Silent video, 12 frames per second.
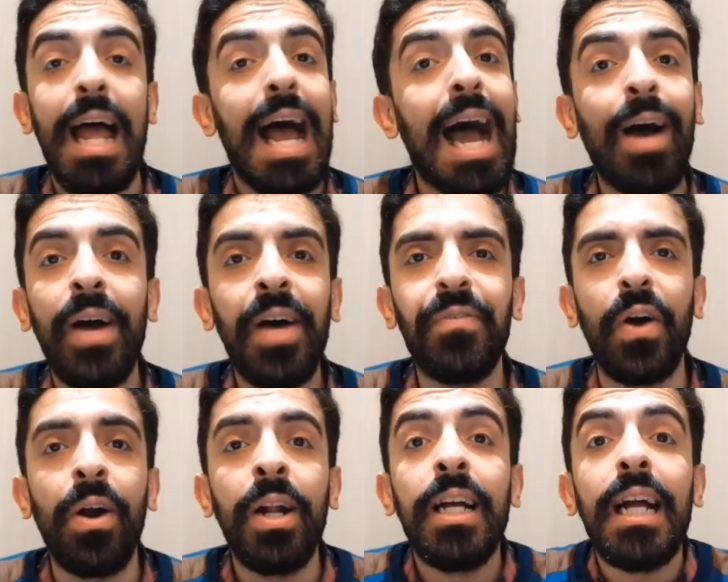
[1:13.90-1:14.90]

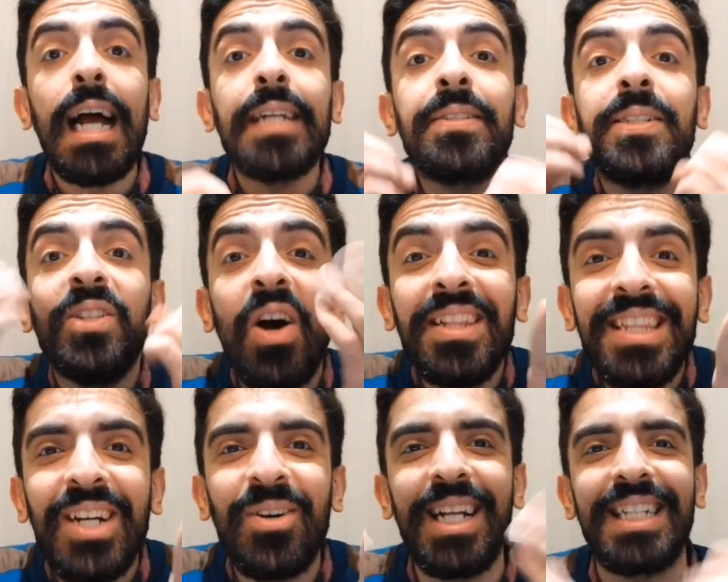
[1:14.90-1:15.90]
However, it's not
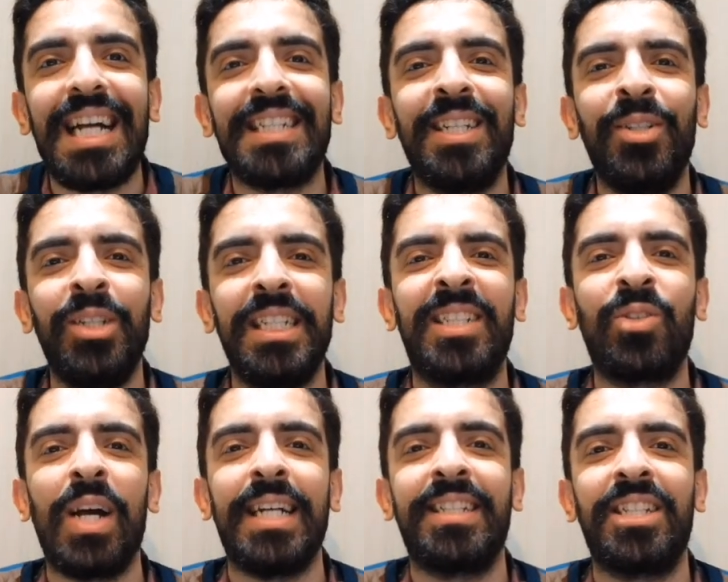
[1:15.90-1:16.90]
the correct answer to this
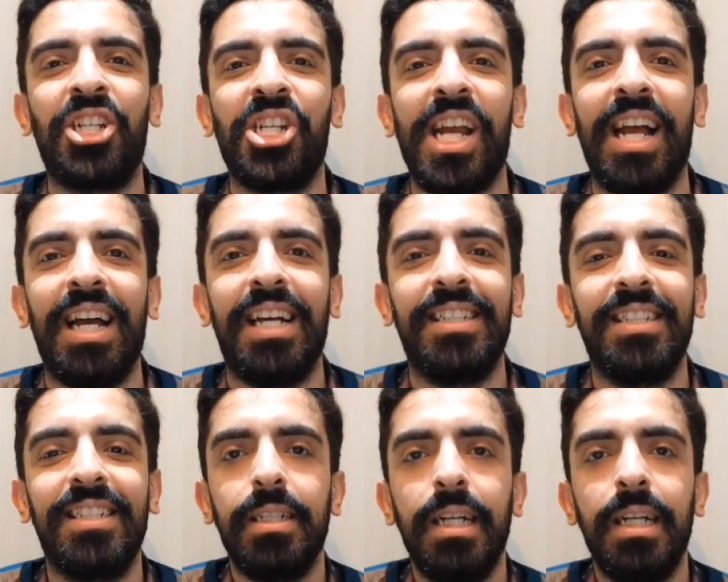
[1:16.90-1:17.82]
question.